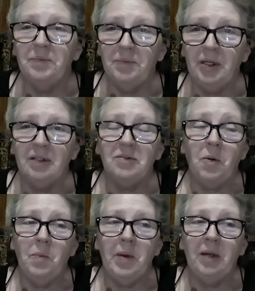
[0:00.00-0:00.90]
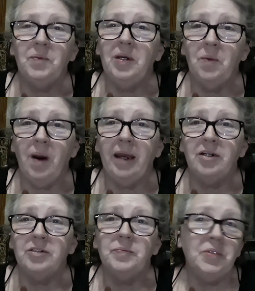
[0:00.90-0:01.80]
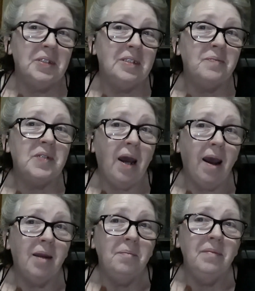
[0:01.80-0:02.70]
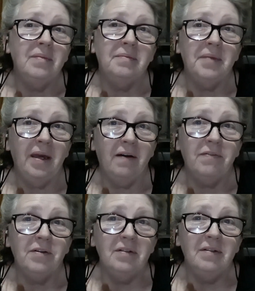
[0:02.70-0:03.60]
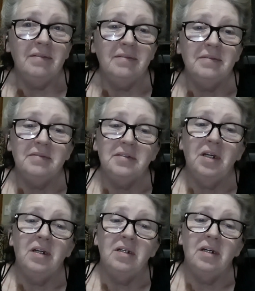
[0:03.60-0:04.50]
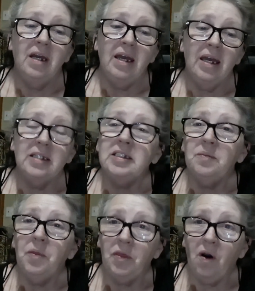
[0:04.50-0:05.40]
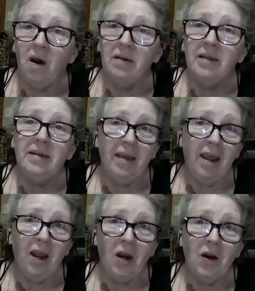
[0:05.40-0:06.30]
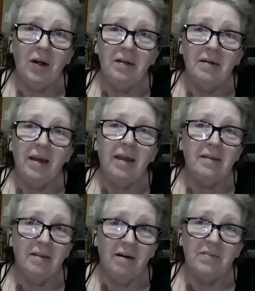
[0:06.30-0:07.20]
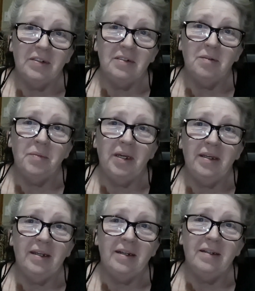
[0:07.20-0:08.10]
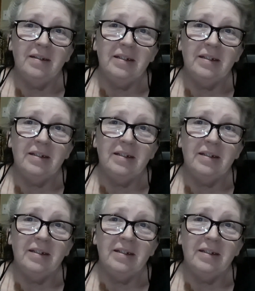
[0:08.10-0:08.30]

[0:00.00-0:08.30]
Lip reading: Because homemade requires putting some time, effort, and some thought and care and love into making it.